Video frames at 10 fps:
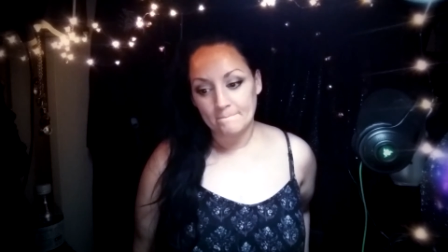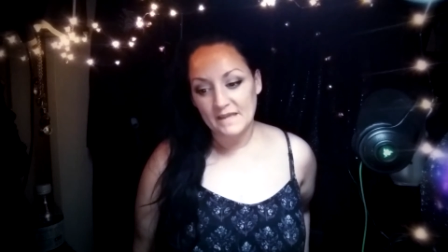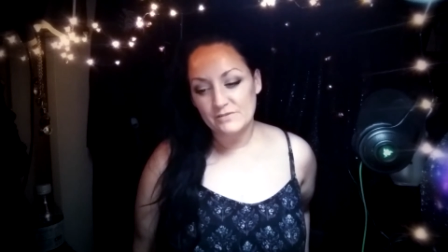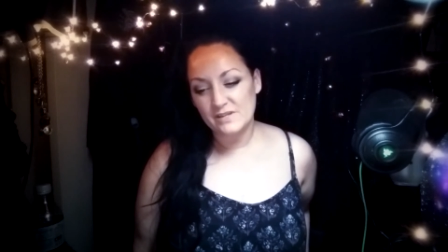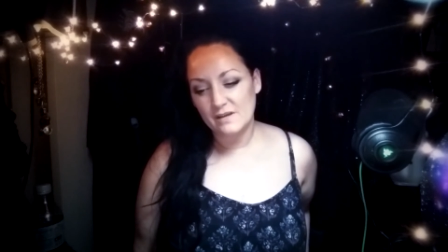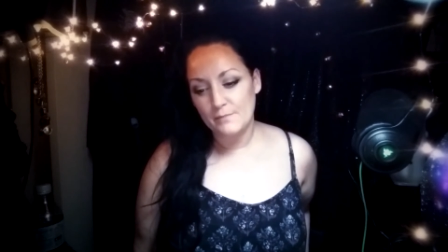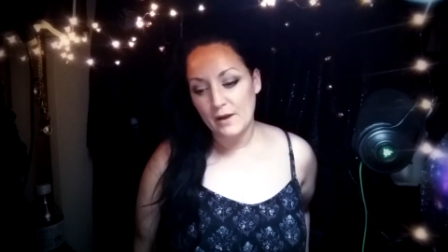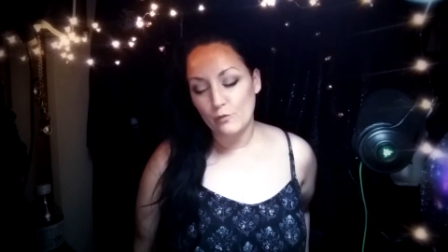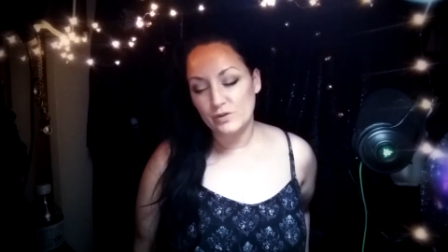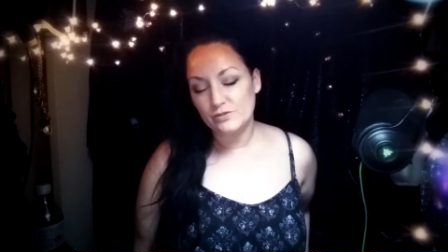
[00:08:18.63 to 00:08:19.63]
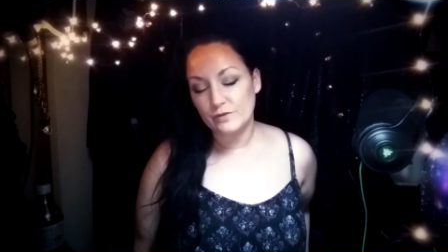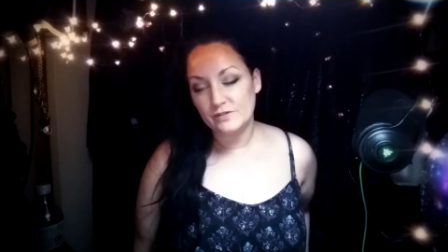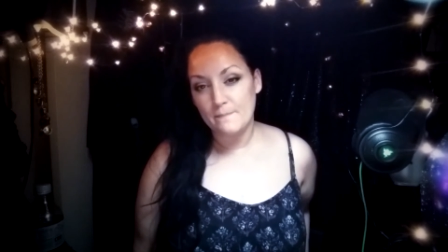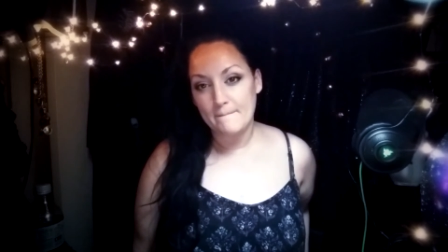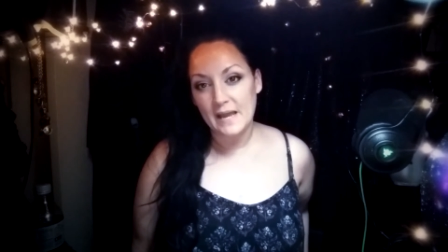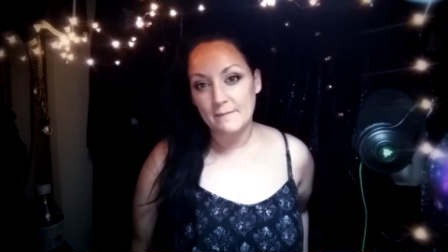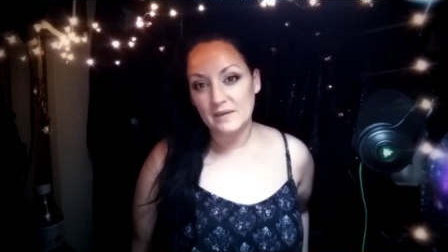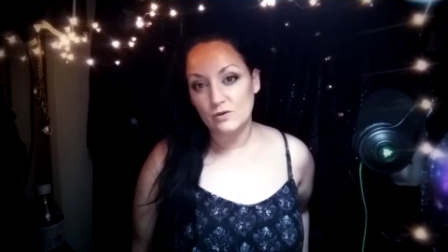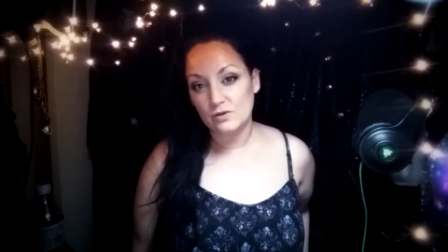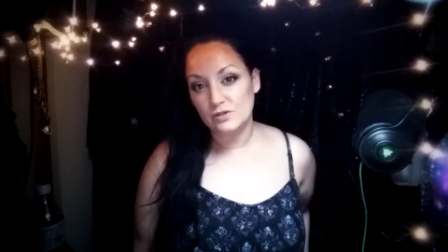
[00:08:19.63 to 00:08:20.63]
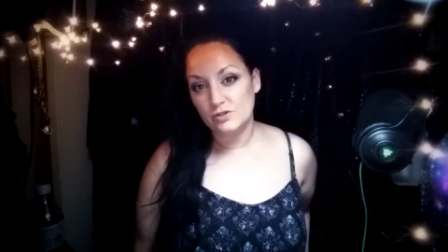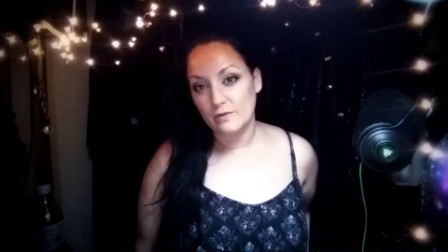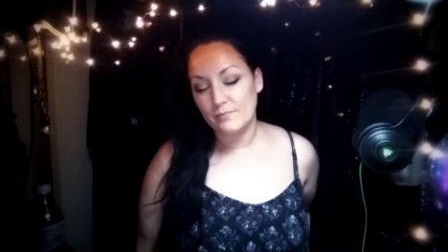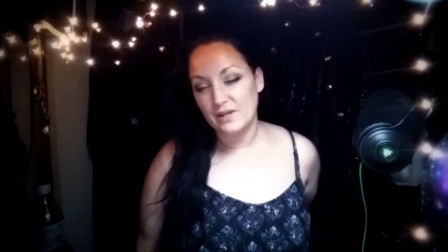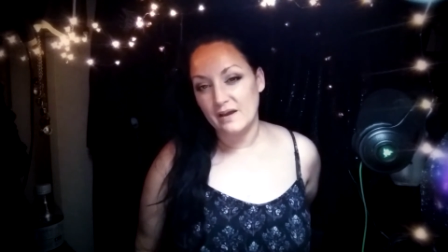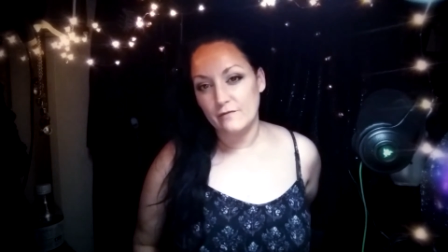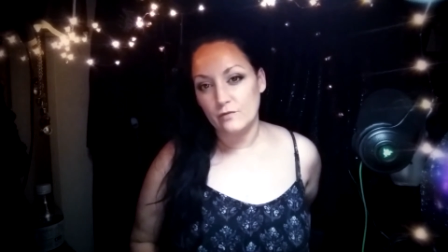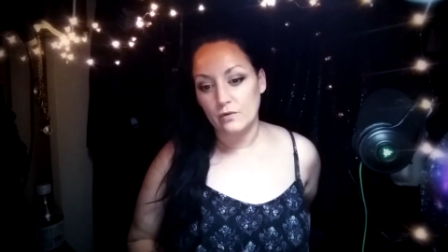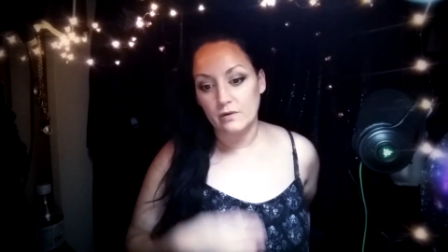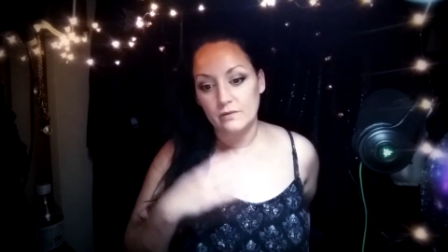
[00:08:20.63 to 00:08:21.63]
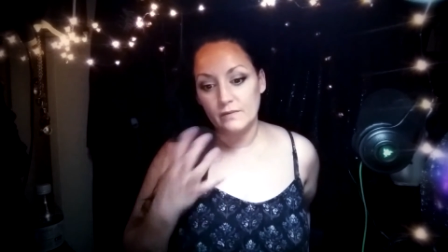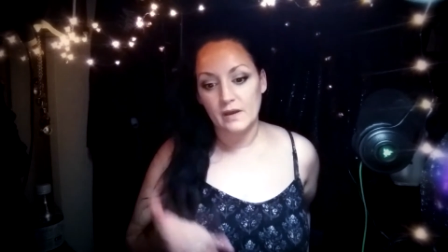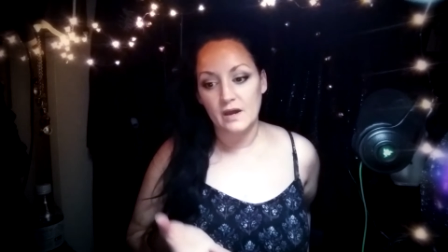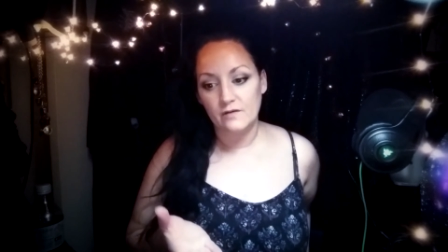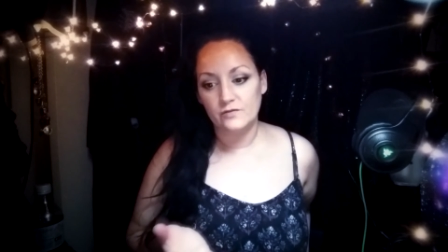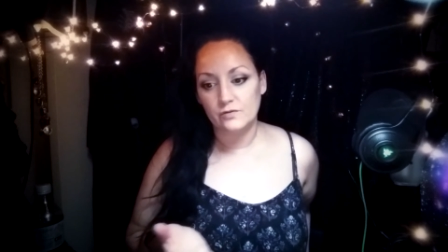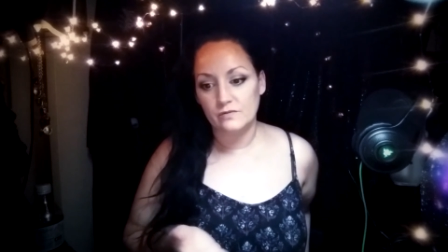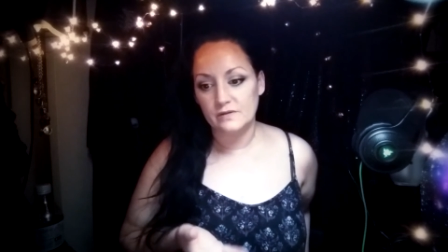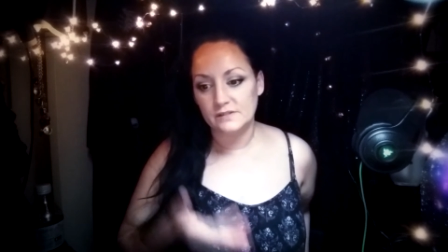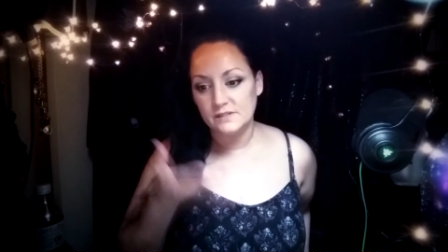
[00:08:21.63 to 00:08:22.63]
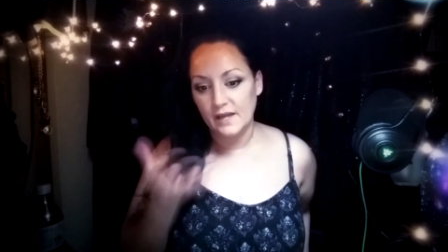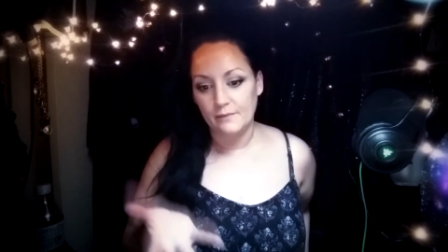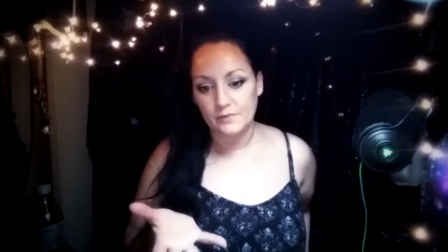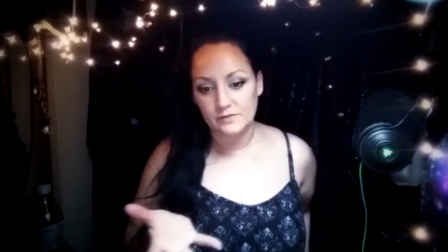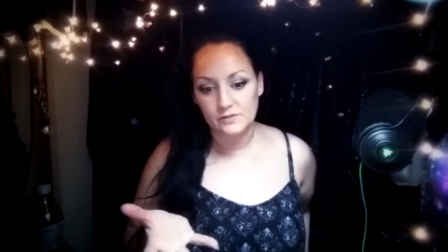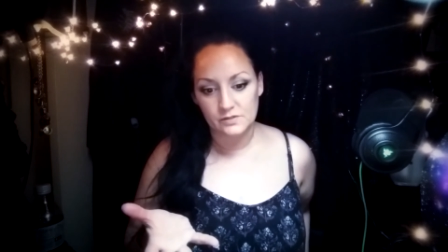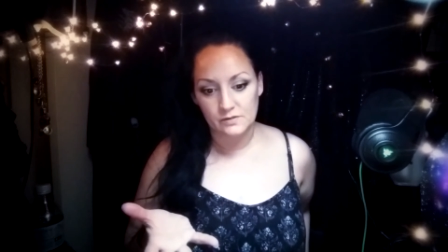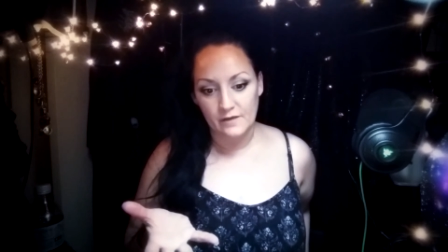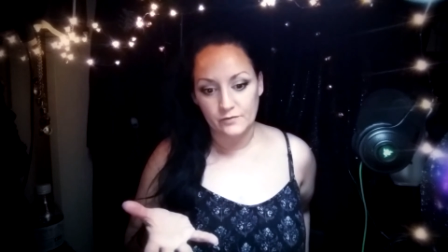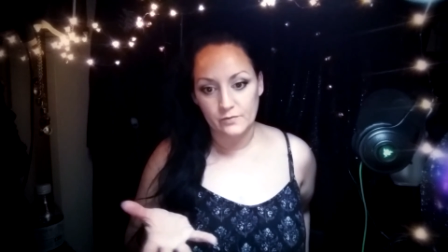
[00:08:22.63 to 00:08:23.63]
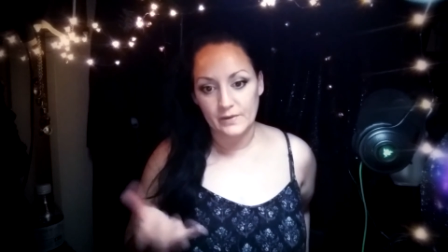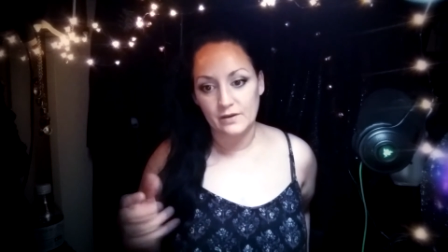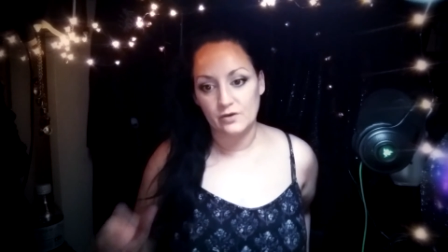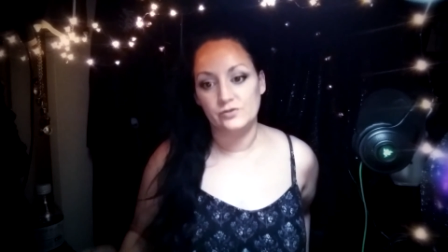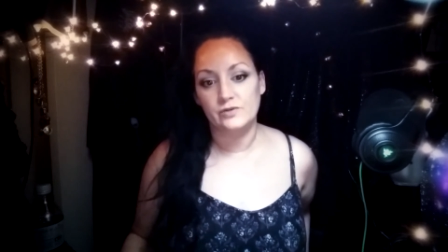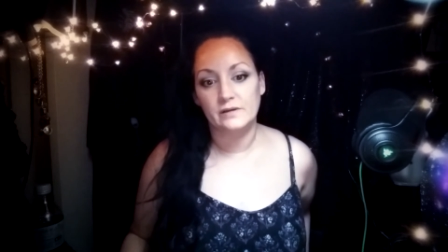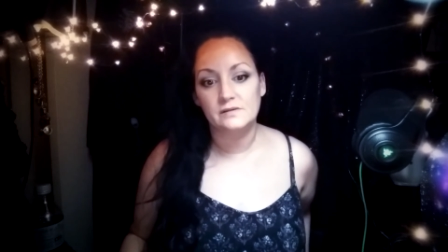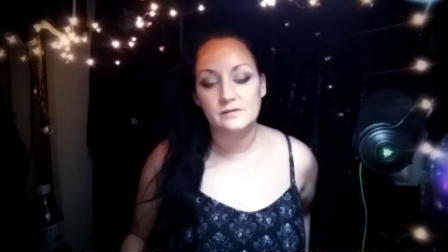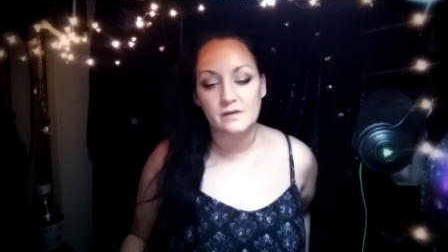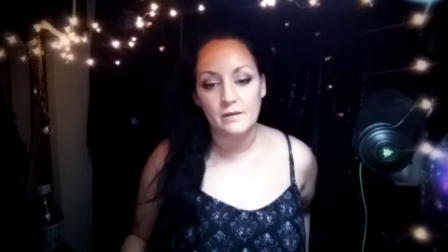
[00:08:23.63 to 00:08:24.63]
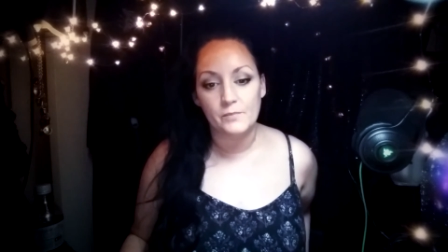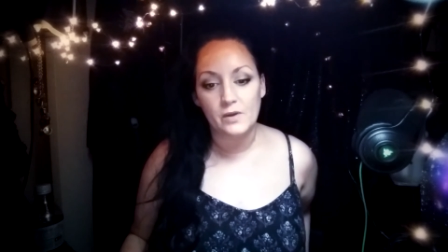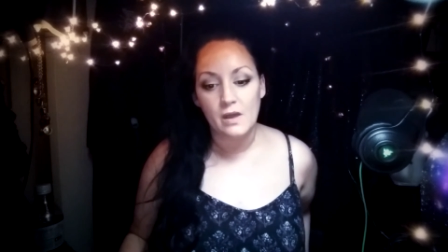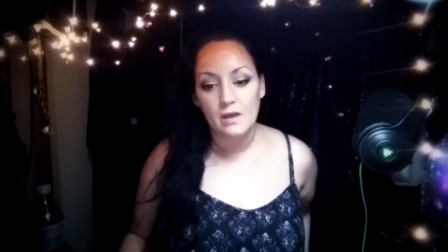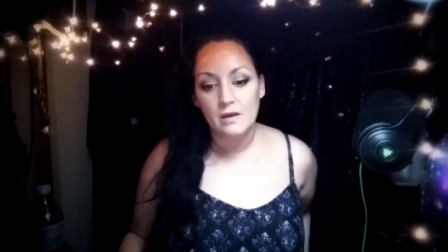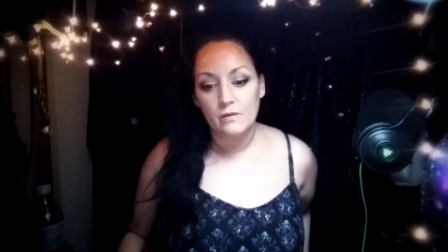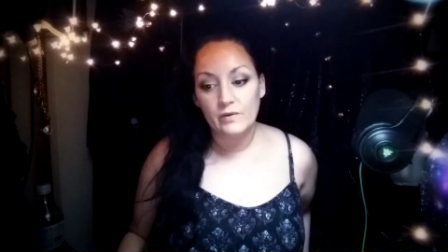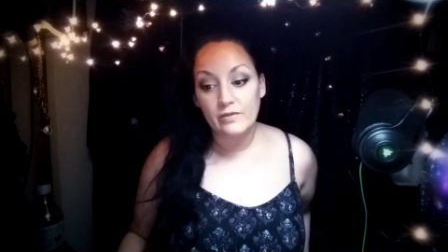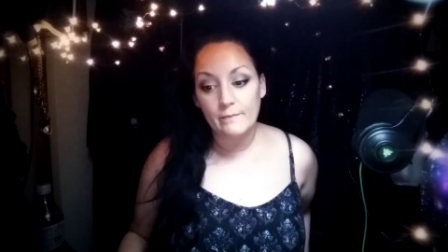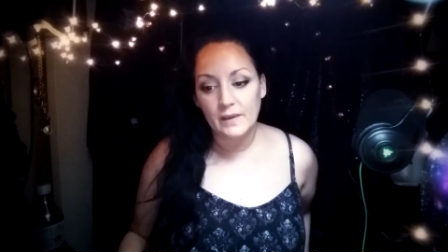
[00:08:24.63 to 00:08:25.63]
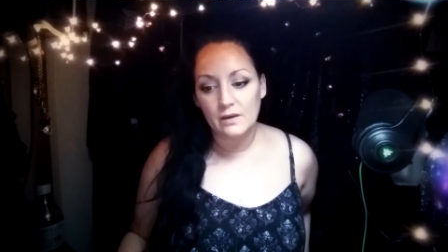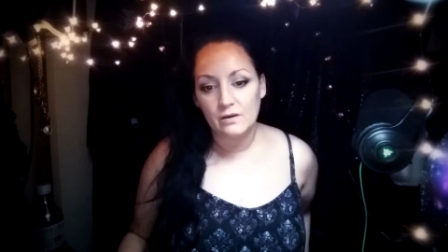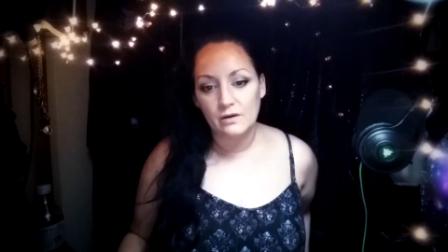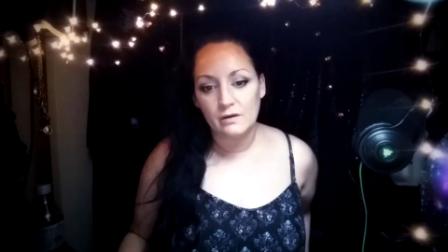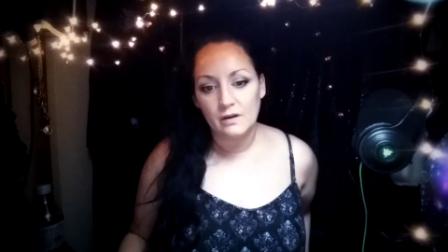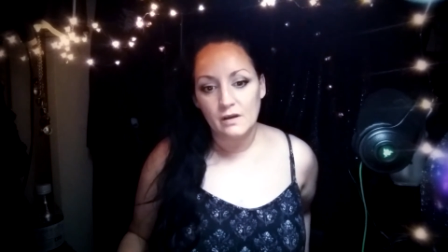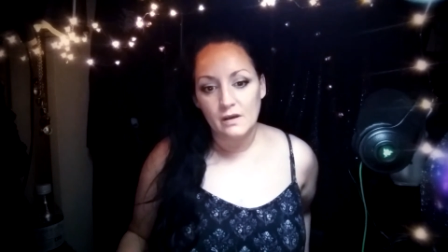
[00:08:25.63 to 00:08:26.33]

I was thinking about which ones might be good to apply for after this happens, after my contract is up with Maker.